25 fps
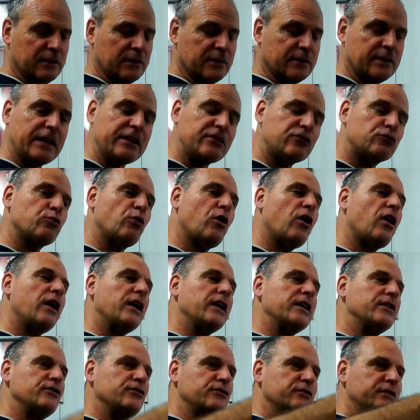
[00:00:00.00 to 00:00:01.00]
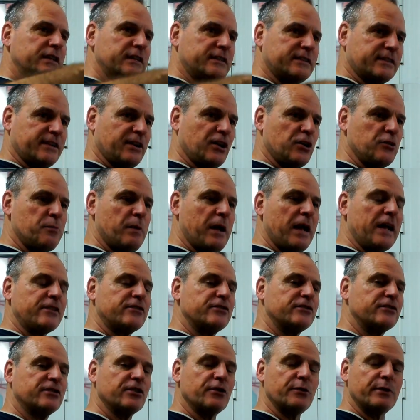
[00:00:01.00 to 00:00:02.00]
That's why you need to go back
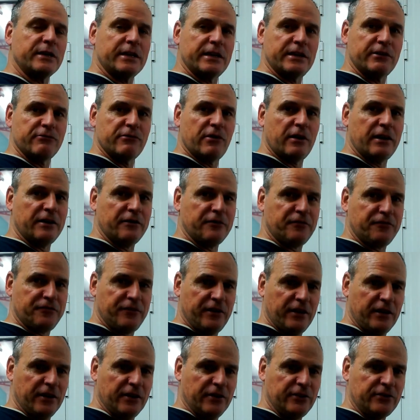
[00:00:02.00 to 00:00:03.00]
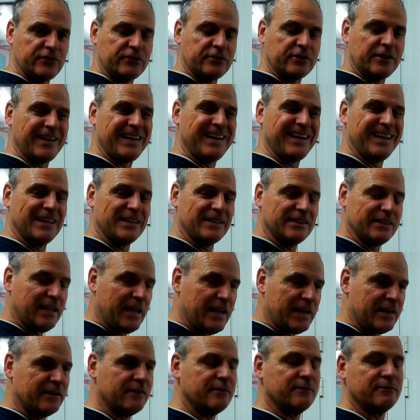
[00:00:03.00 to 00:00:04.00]
to doing it right first and
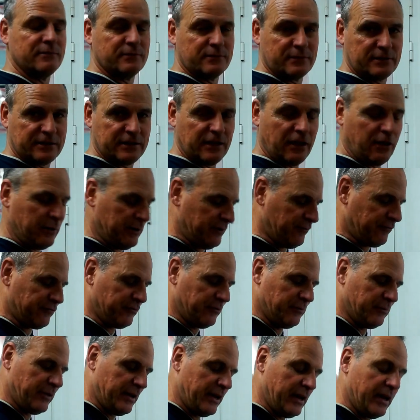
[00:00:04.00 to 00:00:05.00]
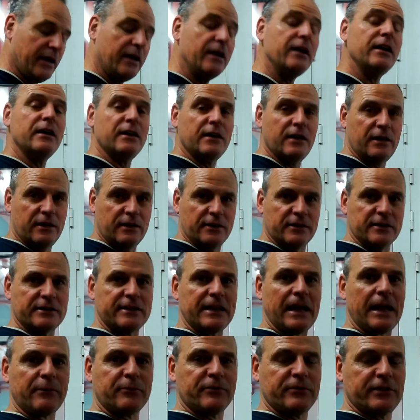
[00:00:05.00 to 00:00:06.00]
then going from there and
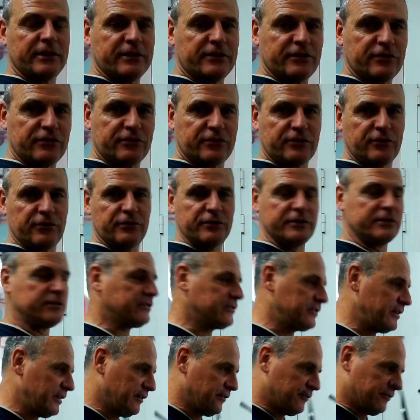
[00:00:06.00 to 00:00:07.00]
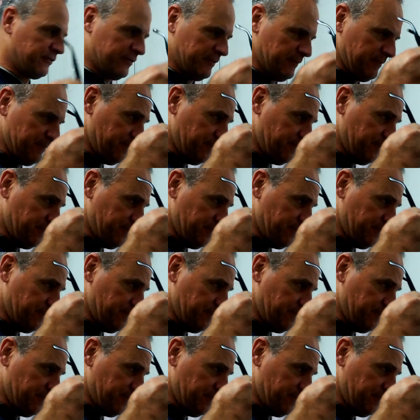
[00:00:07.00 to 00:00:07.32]
adapting it to suit yourself.